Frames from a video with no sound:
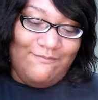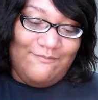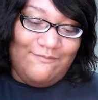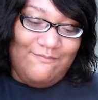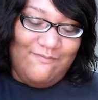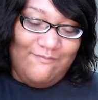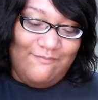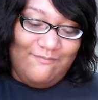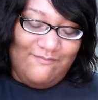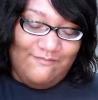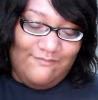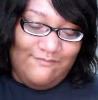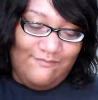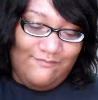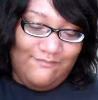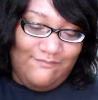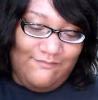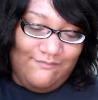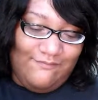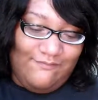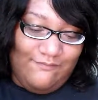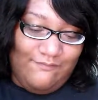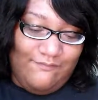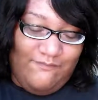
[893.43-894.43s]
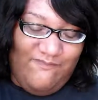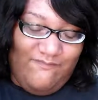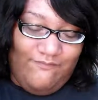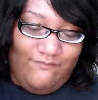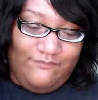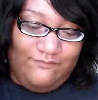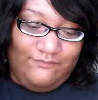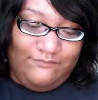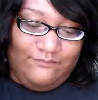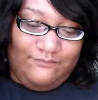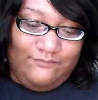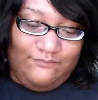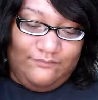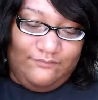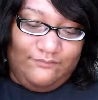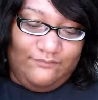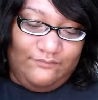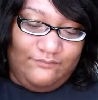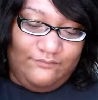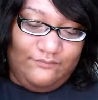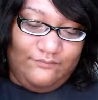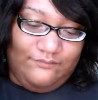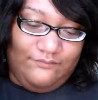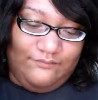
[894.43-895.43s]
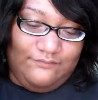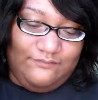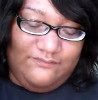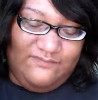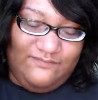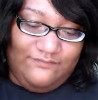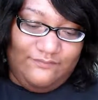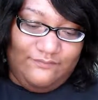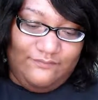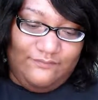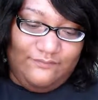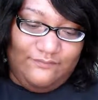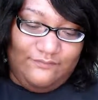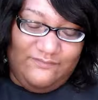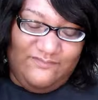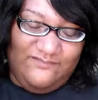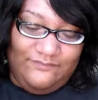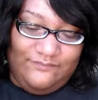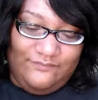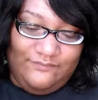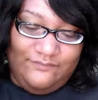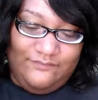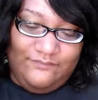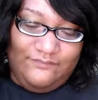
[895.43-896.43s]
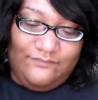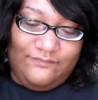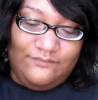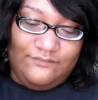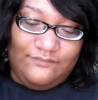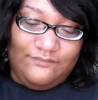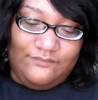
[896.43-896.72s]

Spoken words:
(silence)